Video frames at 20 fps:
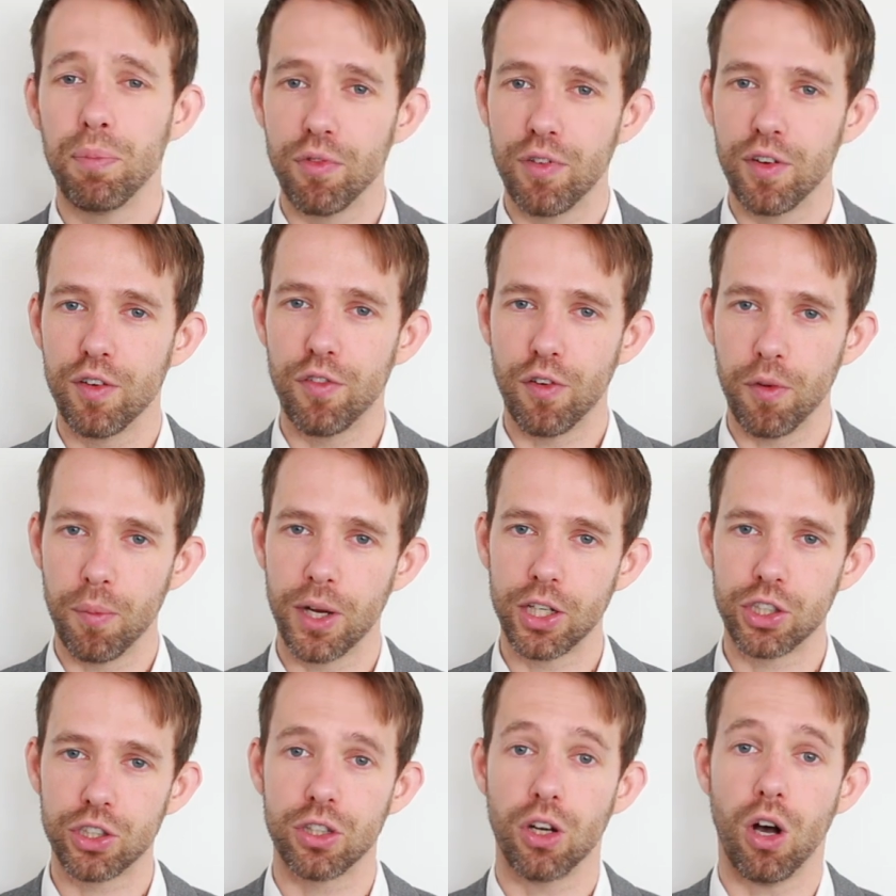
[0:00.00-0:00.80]
of
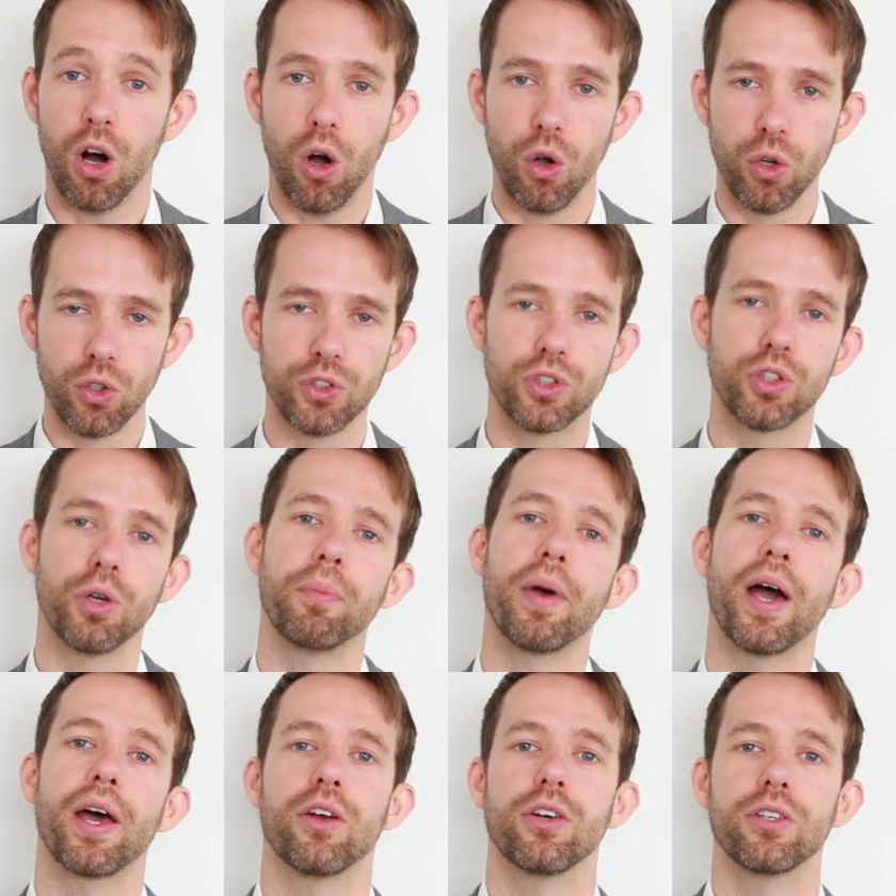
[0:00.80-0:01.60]
information also
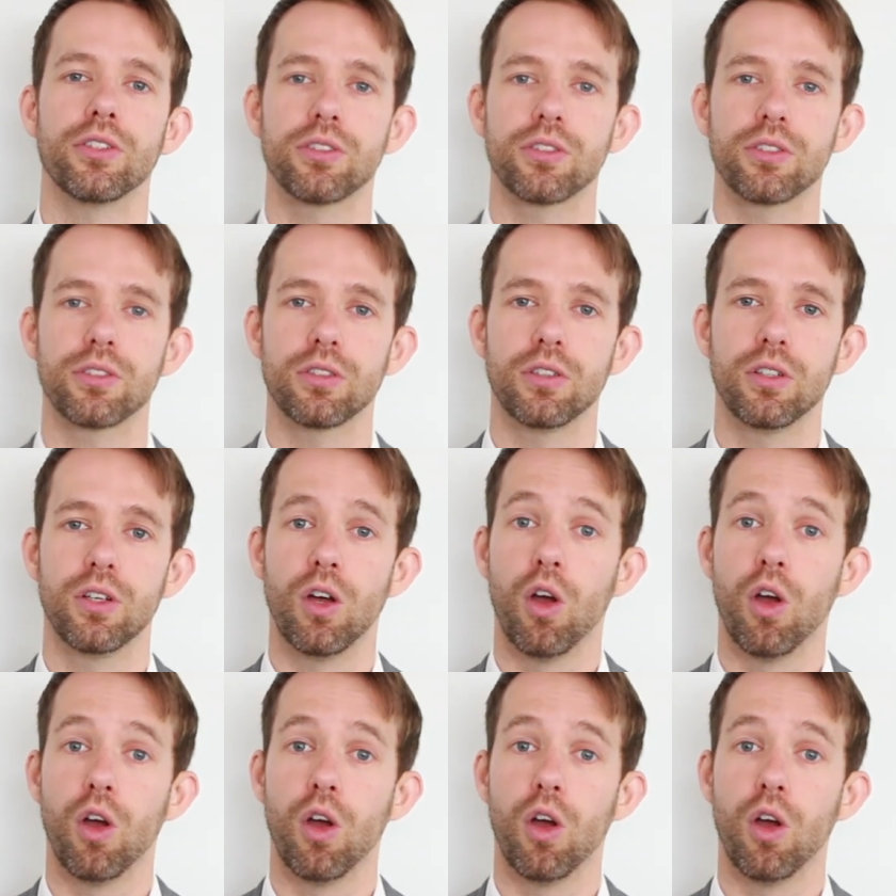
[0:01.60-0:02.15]
matters.